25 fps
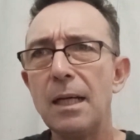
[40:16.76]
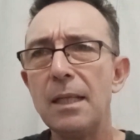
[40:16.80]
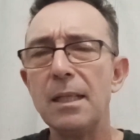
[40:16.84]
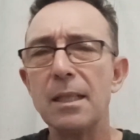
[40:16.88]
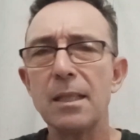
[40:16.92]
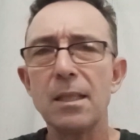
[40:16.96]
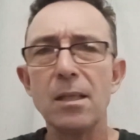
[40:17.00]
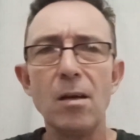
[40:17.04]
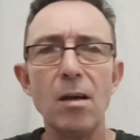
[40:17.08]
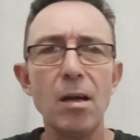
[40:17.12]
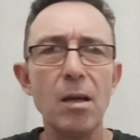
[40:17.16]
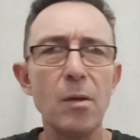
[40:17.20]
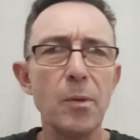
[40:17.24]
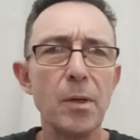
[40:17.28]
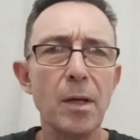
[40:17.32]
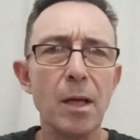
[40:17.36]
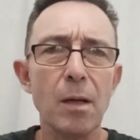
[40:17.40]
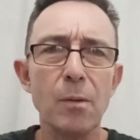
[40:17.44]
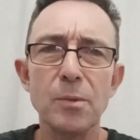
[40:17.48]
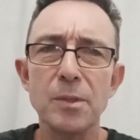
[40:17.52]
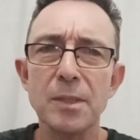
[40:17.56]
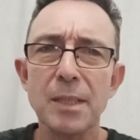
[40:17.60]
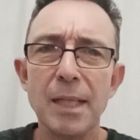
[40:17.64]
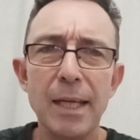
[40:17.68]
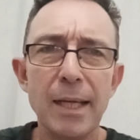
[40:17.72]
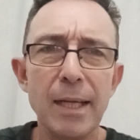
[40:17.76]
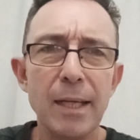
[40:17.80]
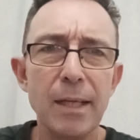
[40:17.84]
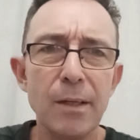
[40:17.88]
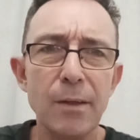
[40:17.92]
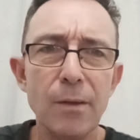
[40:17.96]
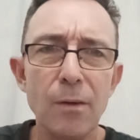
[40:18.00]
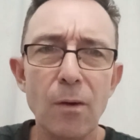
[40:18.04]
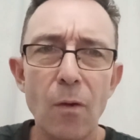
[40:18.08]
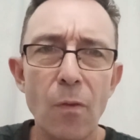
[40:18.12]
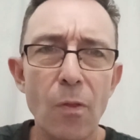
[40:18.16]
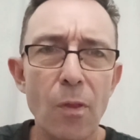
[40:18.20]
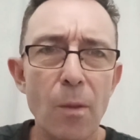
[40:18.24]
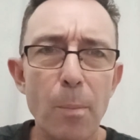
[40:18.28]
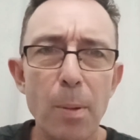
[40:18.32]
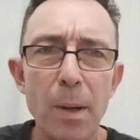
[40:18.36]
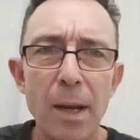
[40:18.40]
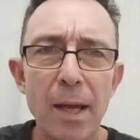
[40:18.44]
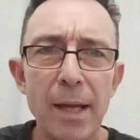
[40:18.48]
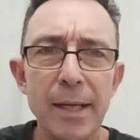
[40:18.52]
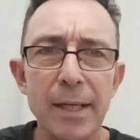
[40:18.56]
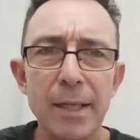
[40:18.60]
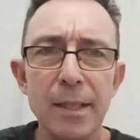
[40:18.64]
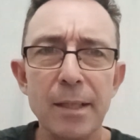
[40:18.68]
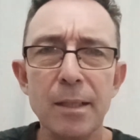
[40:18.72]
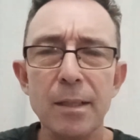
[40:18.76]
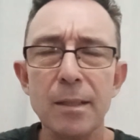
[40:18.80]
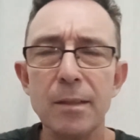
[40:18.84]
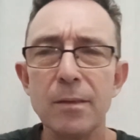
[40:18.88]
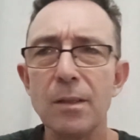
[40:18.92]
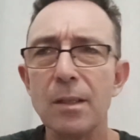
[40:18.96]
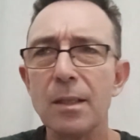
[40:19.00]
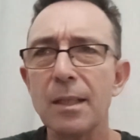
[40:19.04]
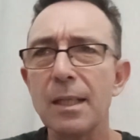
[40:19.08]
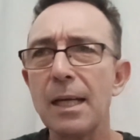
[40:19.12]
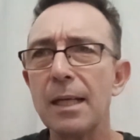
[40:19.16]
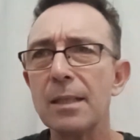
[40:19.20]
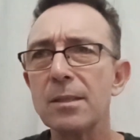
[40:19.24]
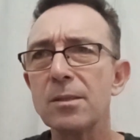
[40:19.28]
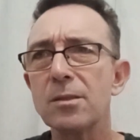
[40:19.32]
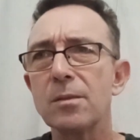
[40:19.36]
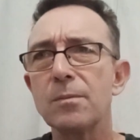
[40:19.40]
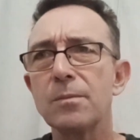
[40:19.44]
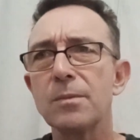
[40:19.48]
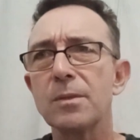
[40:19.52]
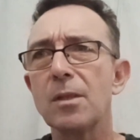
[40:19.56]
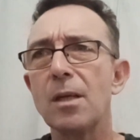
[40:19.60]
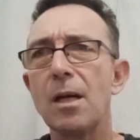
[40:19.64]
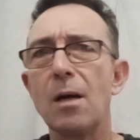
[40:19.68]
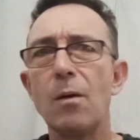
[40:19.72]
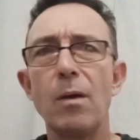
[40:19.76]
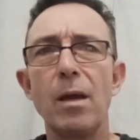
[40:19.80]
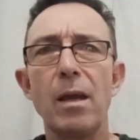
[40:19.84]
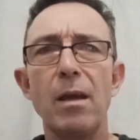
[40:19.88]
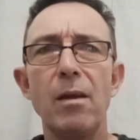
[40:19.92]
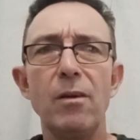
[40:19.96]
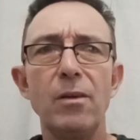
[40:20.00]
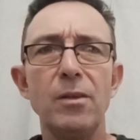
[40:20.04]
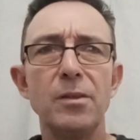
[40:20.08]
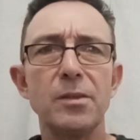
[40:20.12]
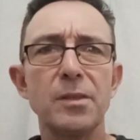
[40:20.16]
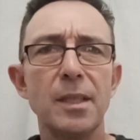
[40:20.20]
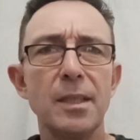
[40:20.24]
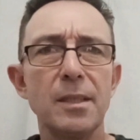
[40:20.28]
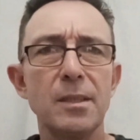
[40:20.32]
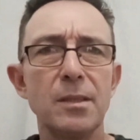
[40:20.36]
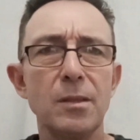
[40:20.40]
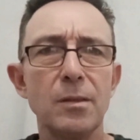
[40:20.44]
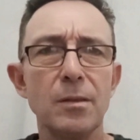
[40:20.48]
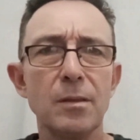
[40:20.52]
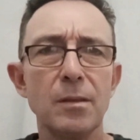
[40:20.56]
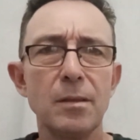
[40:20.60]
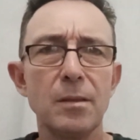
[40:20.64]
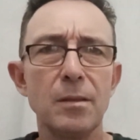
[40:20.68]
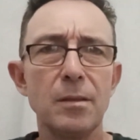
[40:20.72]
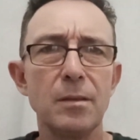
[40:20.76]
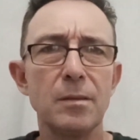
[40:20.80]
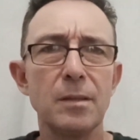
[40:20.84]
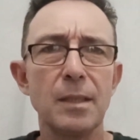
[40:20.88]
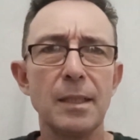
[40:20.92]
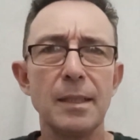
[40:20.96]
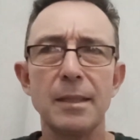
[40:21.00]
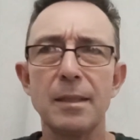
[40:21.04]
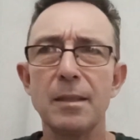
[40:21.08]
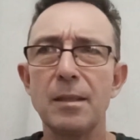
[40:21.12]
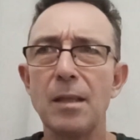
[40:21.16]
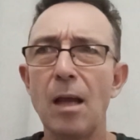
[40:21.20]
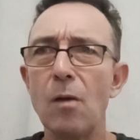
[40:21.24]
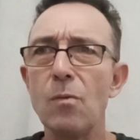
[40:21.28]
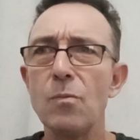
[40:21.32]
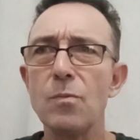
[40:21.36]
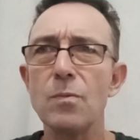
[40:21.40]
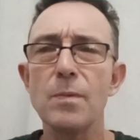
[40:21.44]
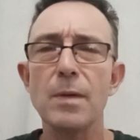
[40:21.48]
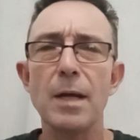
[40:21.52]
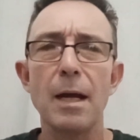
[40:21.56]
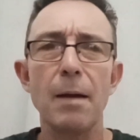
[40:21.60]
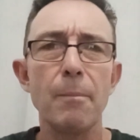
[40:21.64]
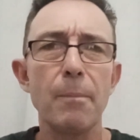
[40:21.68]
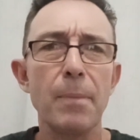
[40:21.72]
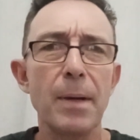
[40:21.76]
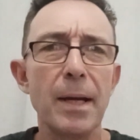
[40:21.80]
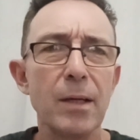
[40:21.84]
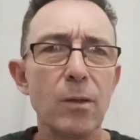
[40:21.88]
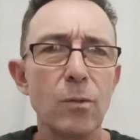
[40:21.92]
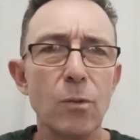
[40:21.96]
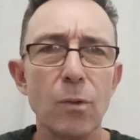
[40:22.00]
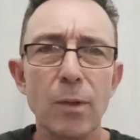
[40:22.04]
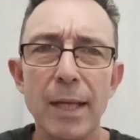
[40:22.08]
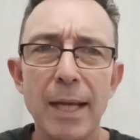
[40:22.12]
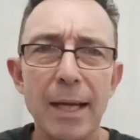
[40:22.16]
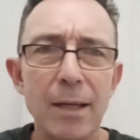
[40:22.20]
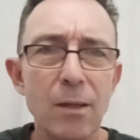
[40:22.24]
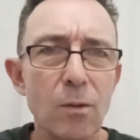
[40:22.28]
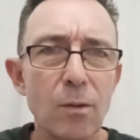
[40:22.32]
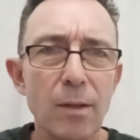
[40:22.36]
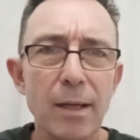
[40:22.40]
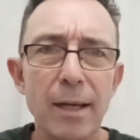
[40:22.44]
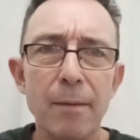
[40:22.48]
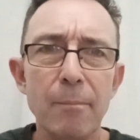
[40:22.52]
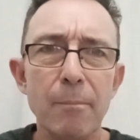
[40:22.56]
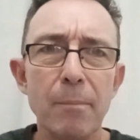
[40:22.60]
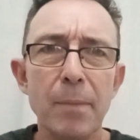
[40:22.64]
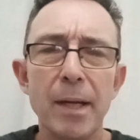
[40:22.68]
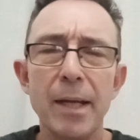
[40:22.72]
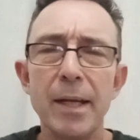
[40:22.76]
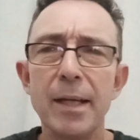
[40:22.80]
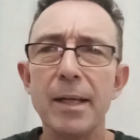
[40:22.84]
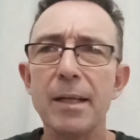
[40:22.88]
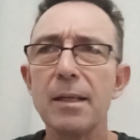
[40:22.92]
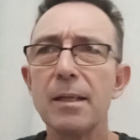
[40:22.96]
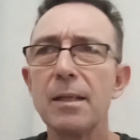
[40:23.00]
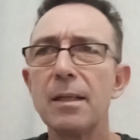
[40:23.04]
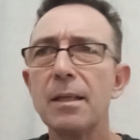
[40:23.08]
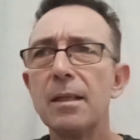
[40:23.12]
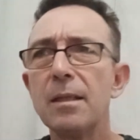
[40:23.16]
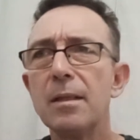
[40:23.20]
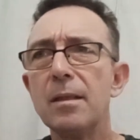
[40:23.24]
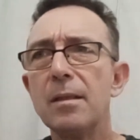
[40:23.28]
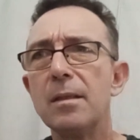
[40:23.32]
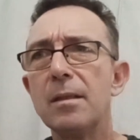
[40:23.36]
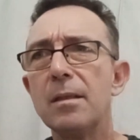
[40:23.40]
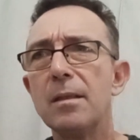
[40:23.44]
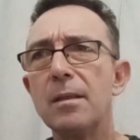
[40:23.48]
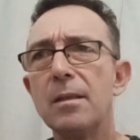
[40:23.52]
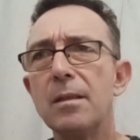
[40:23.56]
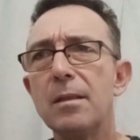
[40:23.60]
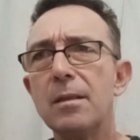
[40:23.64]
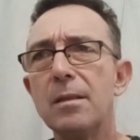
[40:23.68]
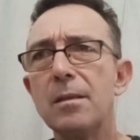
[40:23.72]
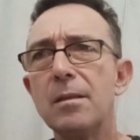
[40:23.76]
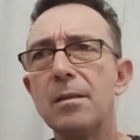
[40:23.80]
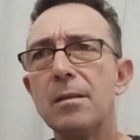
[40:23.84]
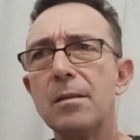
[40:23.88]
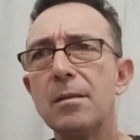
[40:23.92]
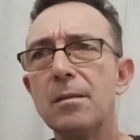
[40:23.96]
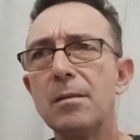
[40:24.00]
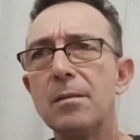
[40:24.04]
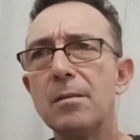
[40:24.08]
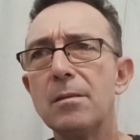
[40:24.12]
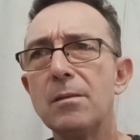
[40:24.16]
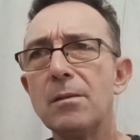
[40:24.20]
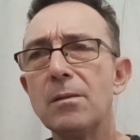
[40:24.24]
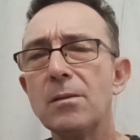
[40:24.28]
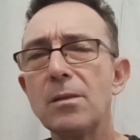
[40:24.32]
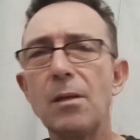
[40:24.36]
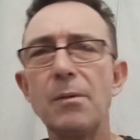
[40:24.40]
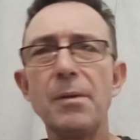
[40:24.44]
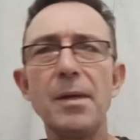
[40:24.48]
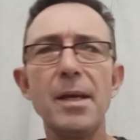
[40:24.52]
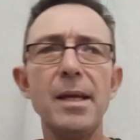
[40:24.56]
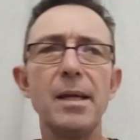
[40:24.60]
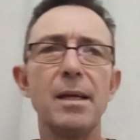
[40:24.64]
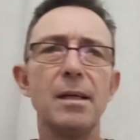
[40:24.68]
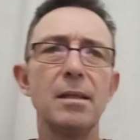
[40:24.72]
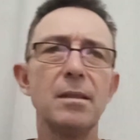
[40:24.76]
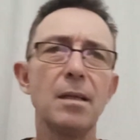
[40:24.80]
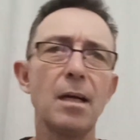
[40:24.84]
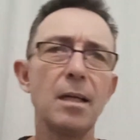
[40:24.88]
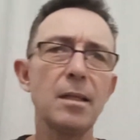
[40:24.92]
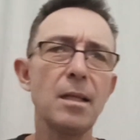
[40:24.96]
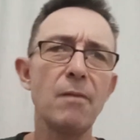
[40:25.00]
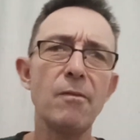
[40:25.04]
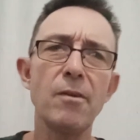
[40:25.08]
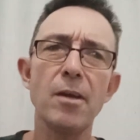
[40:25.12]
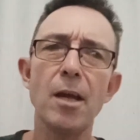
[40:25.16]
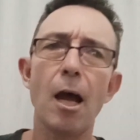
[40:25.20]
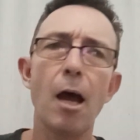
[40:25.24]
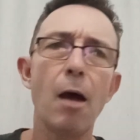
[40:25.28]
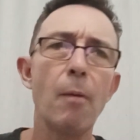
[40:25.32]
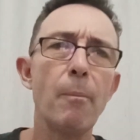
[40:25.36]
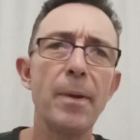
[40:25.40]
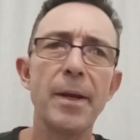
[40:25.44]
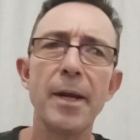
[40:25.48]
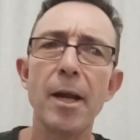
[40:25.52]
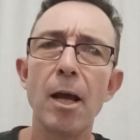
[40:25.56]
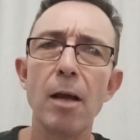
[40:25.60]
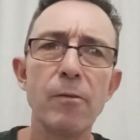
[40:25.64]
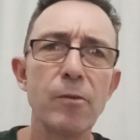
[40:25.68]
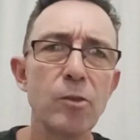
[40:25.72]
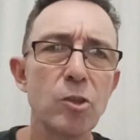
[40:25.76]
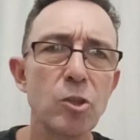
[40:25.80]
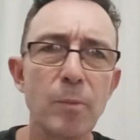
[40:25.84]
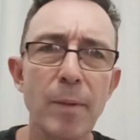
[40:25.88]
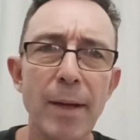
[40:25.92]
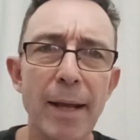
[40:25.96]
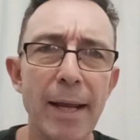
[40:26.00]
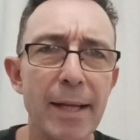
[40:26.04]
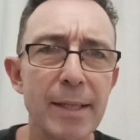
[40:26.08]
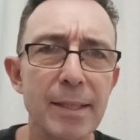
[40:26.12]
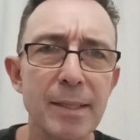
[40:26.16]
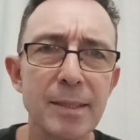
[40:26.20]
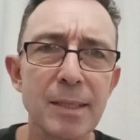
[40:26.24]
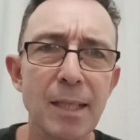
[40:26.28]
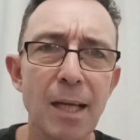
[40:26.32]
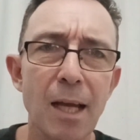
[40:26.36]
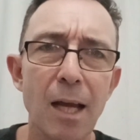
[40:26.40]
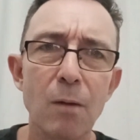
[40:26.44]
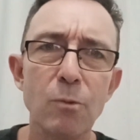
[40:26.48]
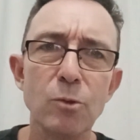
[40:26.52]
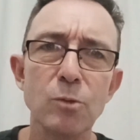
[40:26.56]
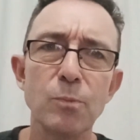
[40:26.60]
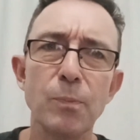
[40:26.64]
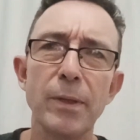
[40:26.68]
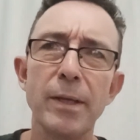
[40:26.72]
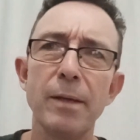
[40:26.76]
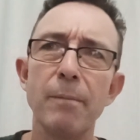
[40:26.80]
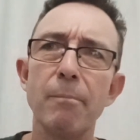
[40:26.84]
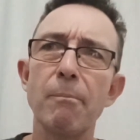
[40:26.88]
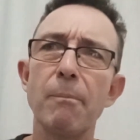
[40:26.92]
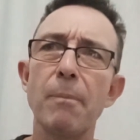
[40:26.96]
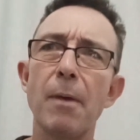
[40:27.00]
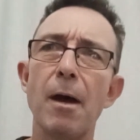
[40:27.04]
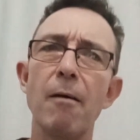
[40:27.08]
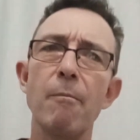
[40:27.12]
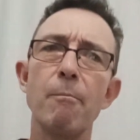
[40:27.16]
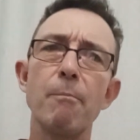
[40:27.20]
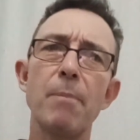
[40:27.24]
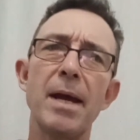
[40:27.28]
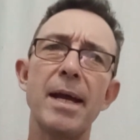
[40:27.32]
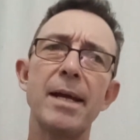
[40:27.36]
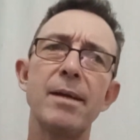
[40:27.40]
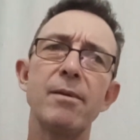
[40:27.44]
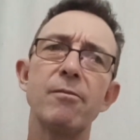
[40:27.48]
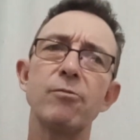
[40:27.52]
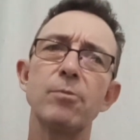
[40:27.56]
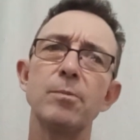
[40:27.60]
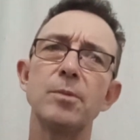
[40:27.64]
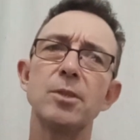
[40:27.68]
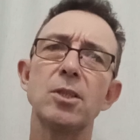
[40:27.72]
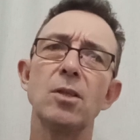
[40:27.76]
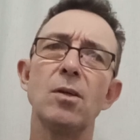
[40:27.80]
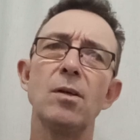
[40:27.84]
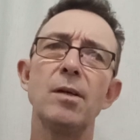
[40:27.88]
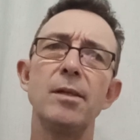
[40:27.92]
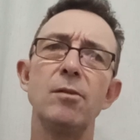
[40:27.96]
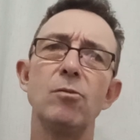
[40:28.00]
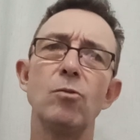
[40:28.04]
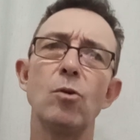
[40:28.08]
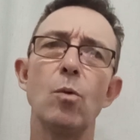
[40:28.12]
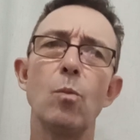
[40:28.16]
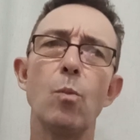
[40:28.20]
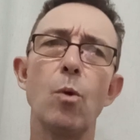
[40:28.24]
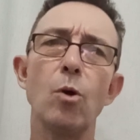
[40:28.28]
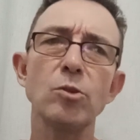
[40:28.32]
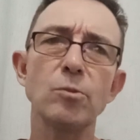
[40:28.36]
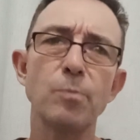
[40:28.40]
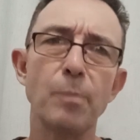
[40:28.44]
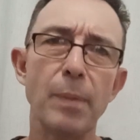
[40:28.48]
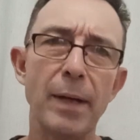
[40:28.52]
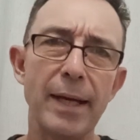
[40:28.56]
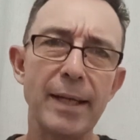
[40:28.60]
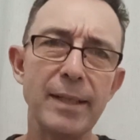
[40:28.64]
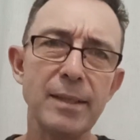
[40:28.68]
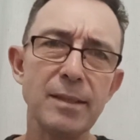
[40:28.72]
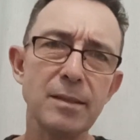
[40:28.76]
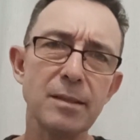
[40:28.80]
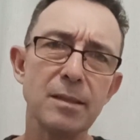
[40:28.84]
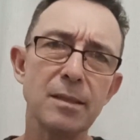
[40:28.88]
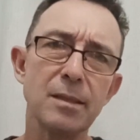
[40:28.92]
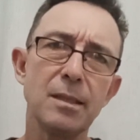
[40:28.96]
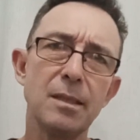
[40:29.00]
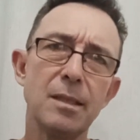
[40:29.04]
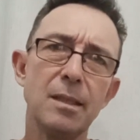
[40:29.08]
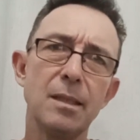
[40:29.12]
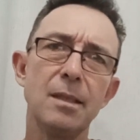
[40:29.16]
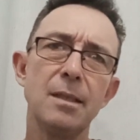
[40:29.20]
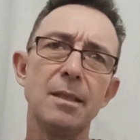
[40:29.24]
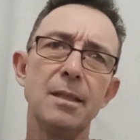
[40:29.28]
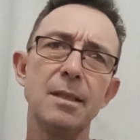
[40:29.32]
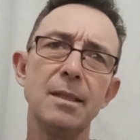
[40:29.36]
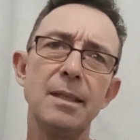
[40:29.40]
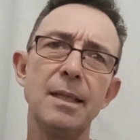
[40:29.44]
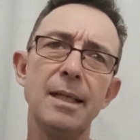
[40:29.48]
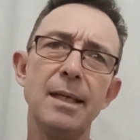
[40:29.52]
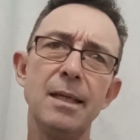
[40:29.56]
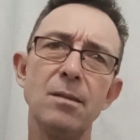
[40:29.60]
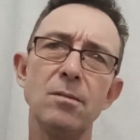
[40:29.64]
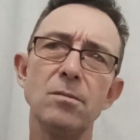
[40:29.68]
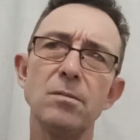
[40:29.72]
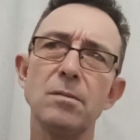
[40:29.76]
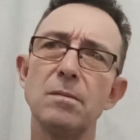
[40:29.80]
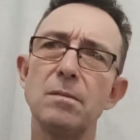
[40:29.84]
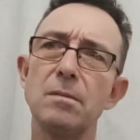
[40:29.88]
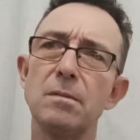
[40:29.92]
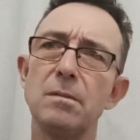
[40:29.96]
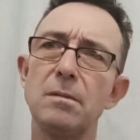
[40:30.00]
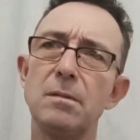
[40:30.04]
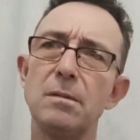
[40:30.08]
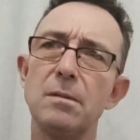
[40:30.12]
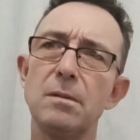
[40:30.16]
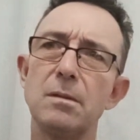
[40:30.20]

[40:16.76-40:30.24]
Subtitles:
And the guy, when I was getting on the plane, the customs guy who said, don't come back or cannot come back. So yeah, I don't think I'm being over dramatic to say I'm banned from China or was banned. Now,